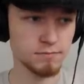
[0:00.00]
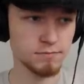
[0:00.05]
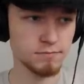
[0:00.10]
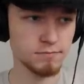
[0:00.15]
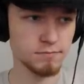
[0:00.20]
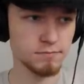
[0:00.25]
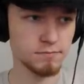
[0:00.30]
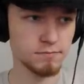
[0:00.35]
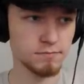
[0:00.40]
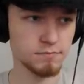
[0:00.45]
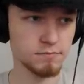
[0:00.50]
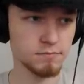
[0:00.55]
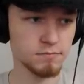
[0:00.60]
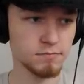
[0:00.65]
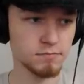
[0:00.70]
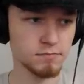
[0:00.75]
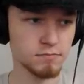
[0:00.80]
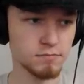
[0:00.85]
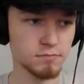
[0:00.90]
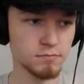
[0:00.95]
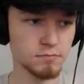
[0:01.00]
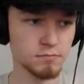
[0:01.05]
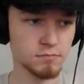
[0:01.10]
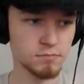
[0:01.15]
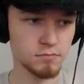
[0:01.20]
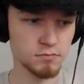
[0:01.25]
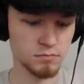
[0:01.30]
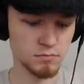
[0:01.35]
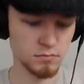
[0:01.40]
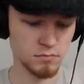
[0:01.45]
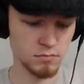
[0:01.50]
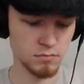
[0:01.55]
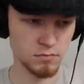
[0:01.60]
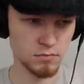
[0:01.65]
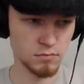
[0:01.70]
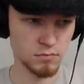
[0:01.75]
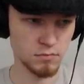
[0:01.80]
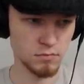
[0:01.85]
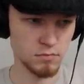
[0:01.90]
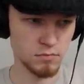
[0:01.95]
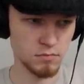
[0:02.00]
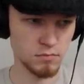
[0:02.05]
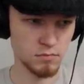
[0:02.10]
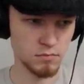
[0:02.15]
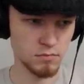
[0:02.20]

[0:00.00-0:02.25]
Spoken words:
No one is speaking in this clip.